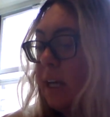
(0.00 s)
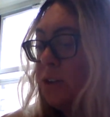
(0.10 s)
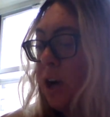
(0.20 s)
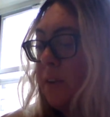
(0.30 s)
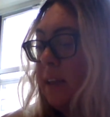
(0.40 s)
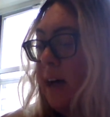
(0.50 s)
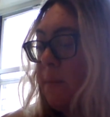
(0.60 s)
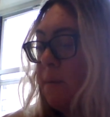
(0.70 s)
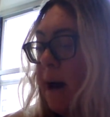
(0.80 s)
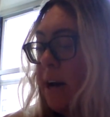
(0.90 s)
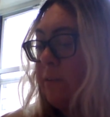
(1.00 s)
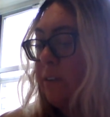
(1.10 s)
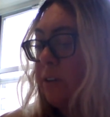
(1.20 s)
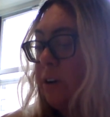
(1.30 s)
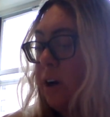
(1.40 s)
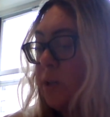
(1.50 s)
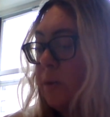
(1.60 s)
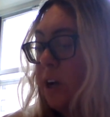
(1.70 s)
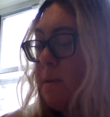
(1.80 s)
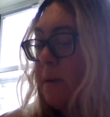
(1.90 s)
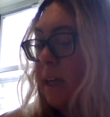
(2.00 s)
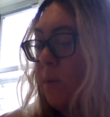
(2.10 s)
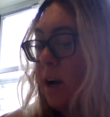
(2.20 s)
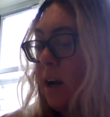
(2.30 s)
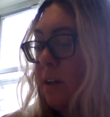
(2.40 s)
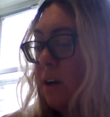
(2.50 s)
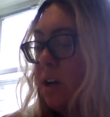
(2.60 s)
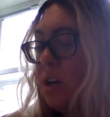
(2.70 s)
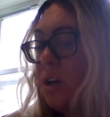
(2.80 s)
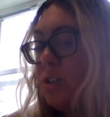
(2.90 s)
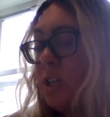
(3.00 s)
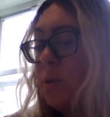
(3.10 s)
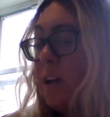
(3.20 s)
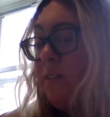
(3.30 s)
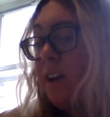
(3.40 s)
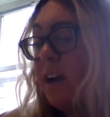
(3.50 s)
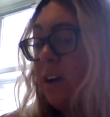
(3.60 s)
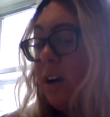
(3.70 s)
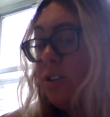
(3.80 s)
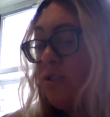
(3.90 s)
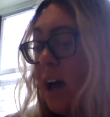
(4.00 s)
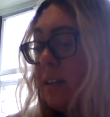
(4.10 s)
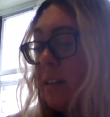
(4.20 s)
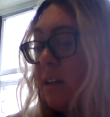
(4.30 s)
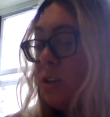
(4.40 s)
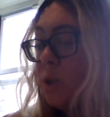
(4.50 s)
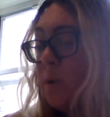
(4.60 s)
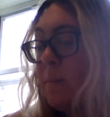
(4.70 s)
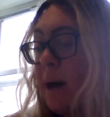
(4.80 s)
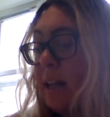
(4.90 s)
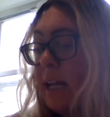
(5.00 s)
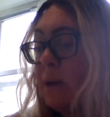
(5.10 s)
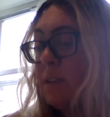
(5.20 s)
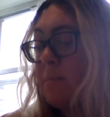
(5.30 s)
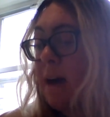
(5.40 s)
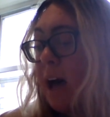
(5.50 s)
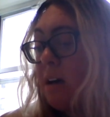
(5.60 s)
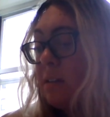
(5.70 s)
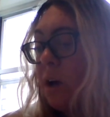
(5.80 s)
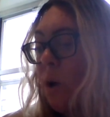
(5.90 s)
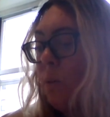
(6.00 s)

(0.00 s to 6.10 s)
He took on the elaborate manner of little girls when they were mimicking one another. Just want to feel that girl's dress. Just want to pet it like it was a mouse.